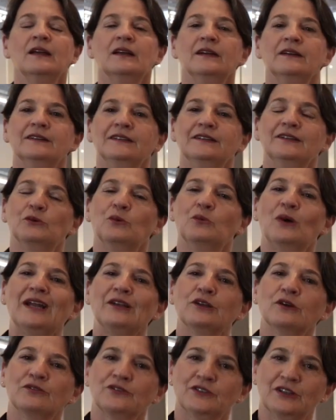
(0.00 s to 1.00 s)

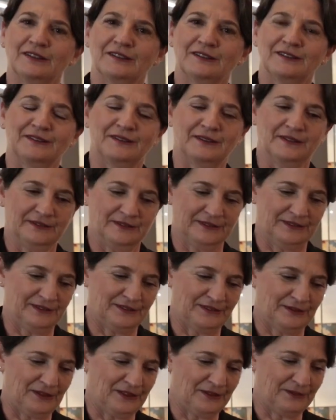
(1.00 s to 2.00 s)
One of
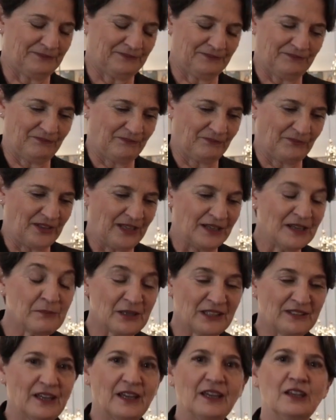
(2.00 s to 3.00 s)
the
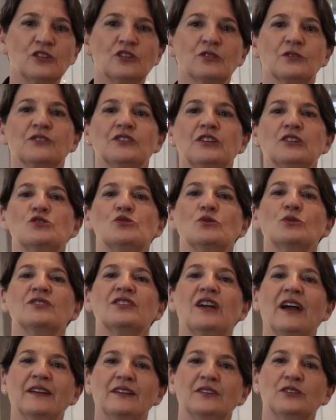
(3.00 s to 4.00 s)
limitations that Jews
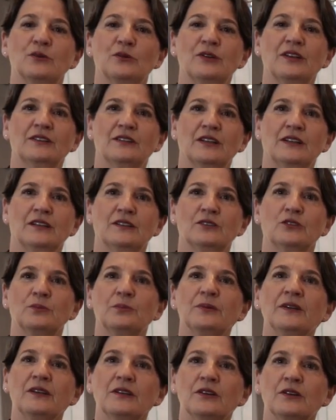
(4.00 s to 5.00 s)
had during the ghetto
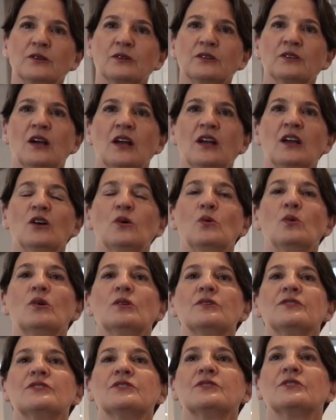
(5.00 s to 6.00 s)
period
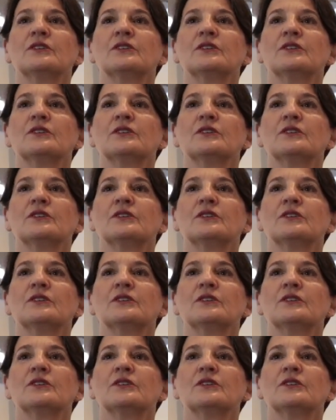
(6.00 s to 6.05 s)
were